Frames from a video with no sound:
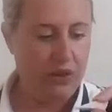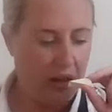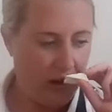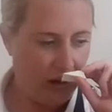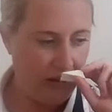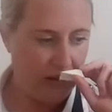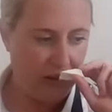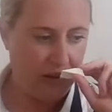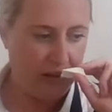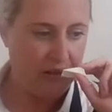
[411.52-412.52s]
Yeah, I
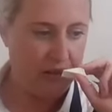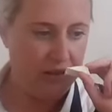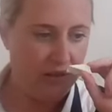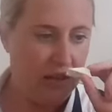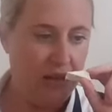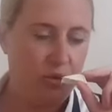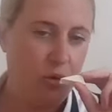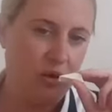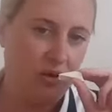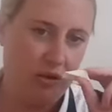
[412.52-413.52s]
think that's it's it is
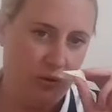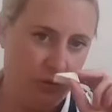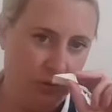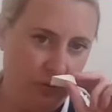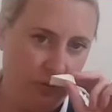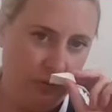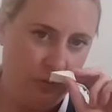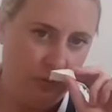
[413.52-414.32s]
quite subtle.